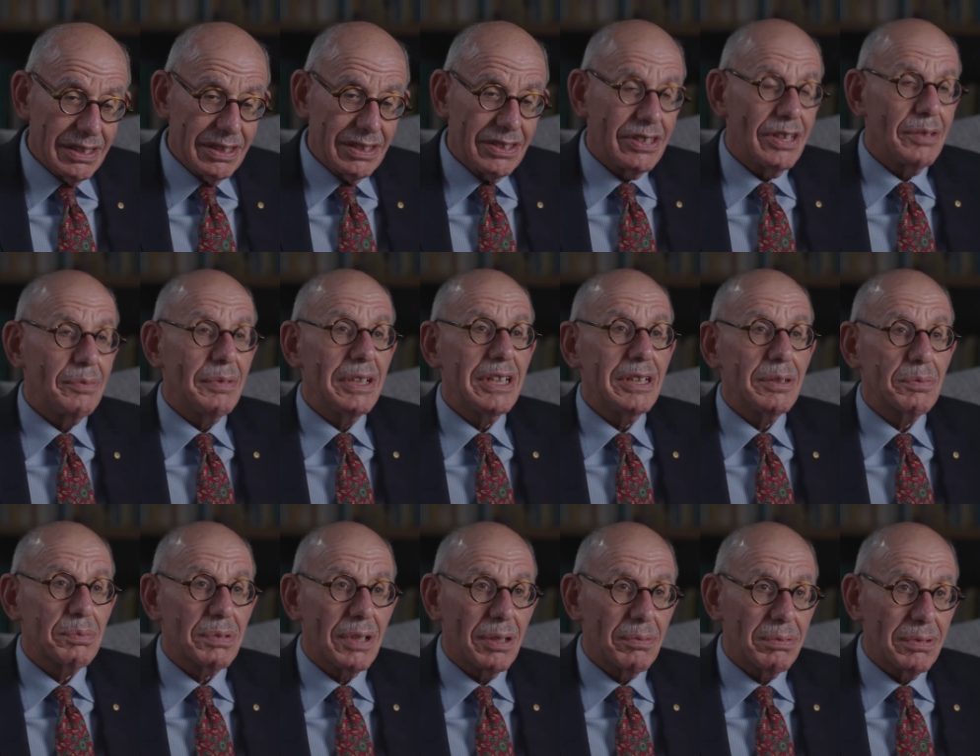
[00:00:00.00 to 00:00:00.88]
so
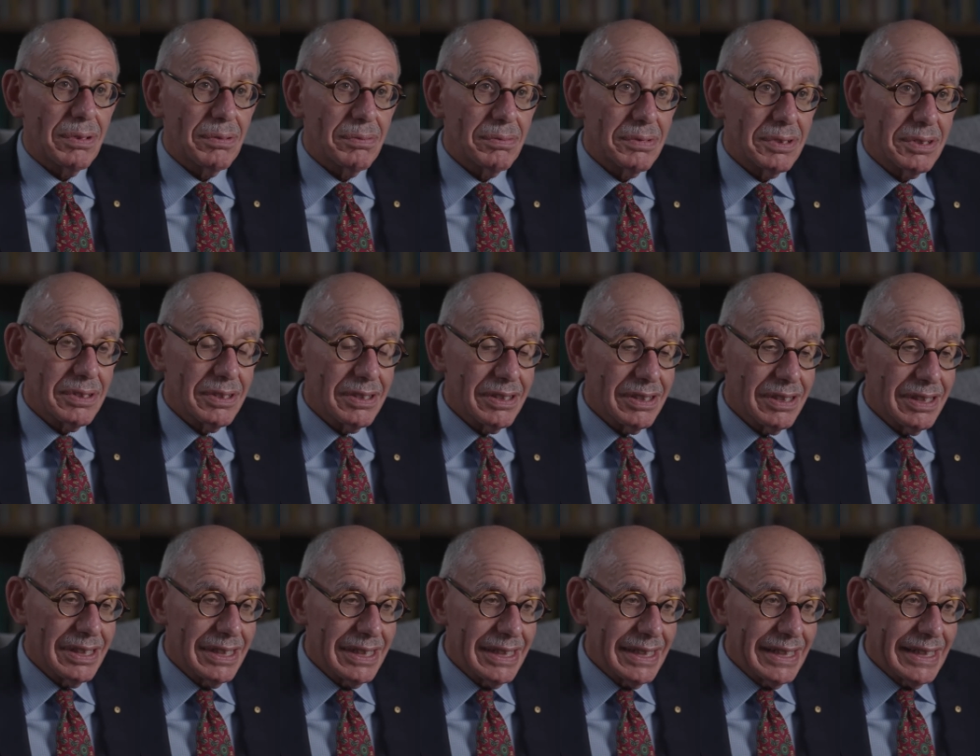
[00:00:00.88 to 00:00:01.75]
many problems
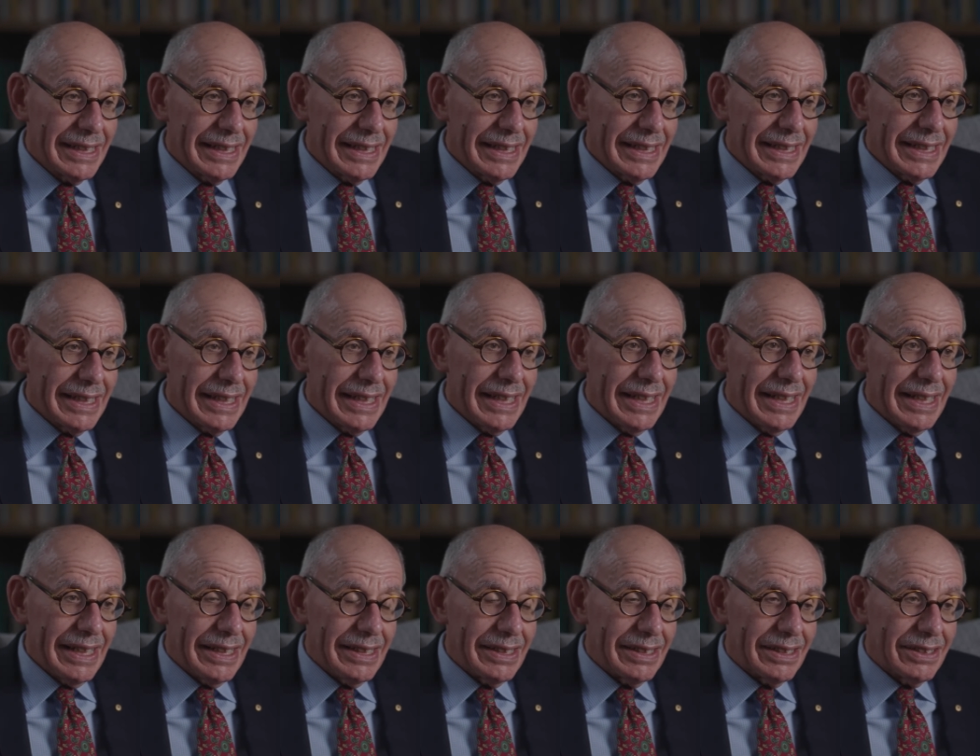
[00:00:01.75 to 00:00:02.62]

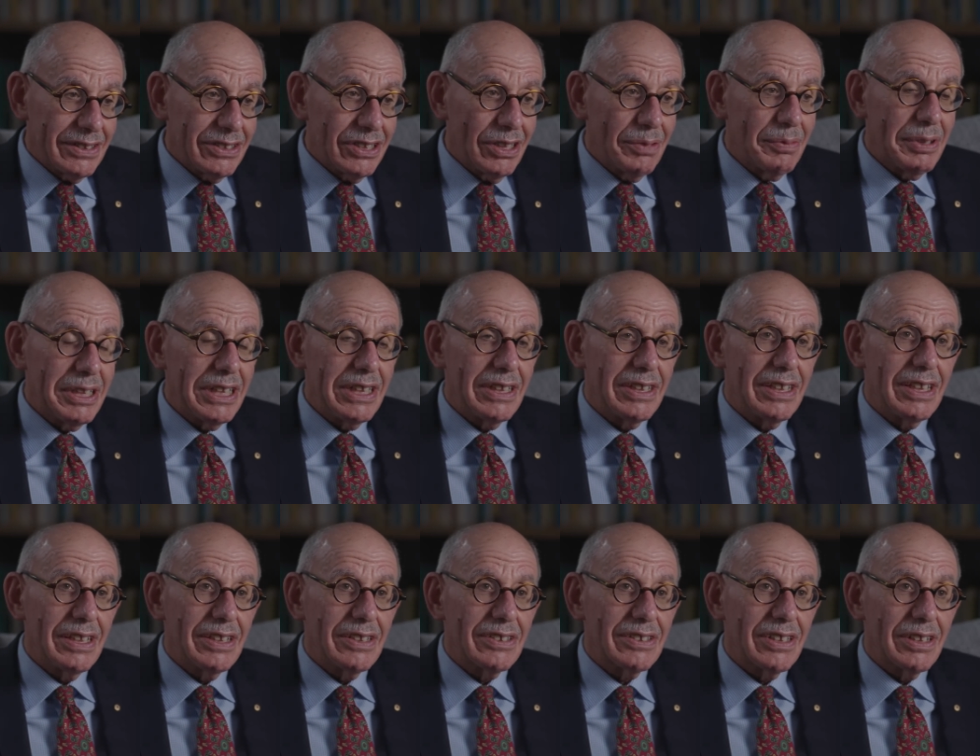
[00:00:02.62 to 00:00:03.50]
and so many
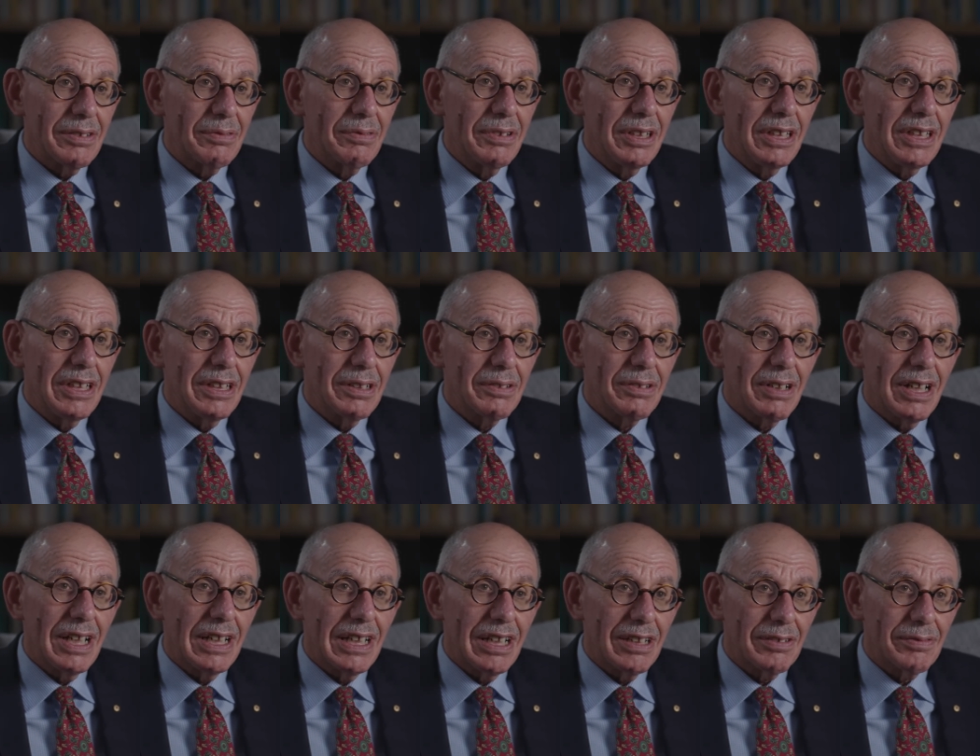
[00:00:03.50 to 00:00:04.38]
things that really
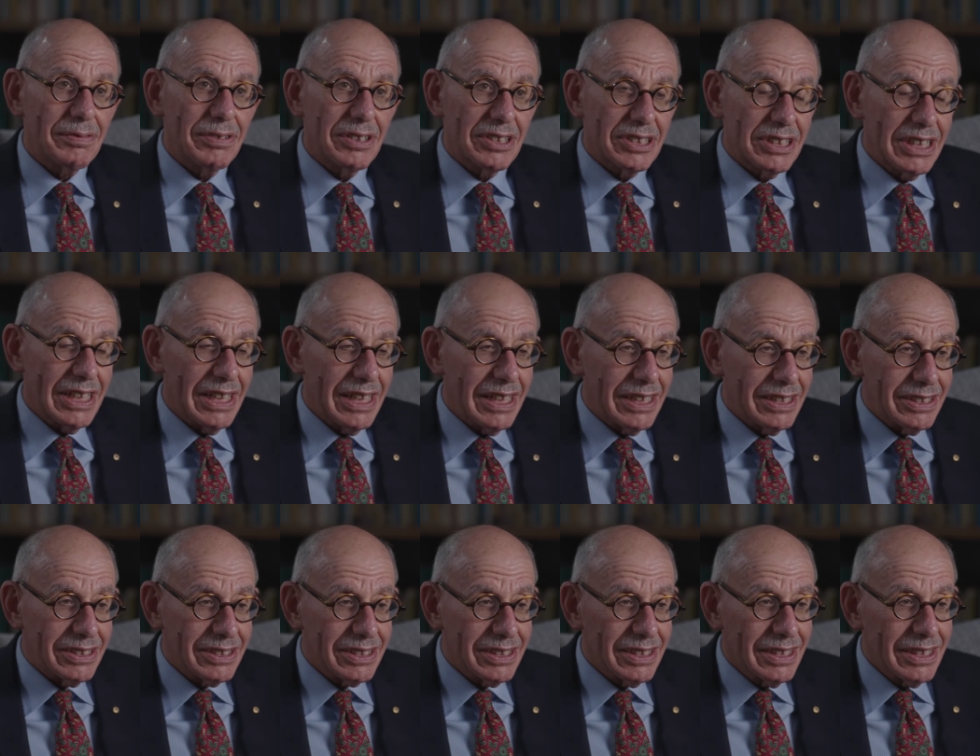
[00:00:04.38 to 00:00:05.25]
cry out for
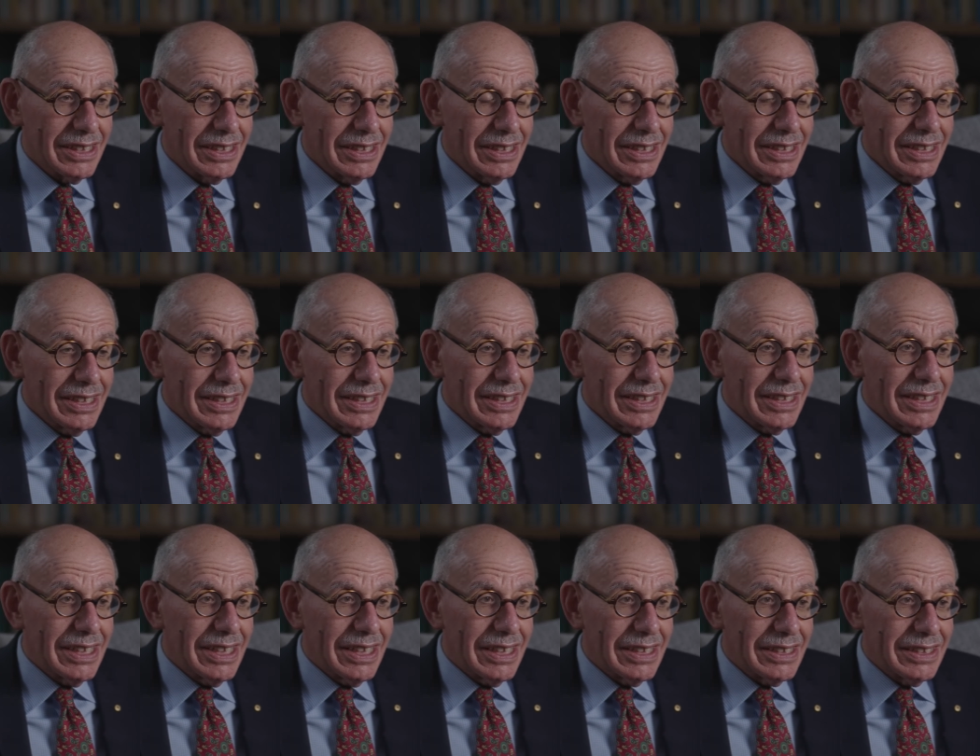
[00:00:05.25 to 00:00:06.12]
change,
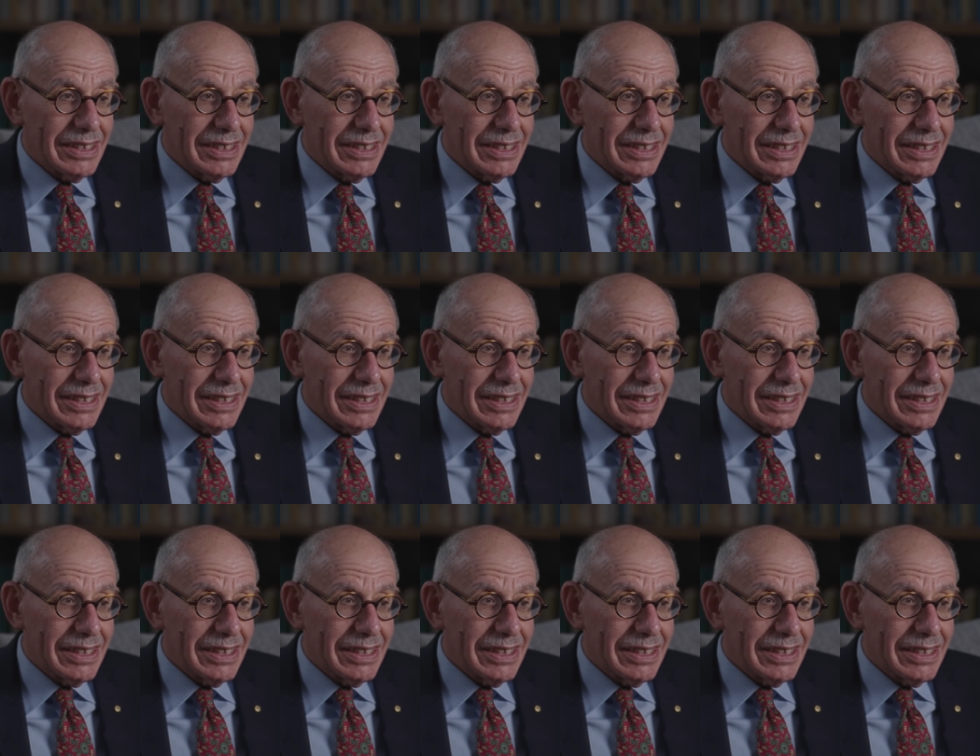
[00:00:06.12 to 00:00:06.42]
that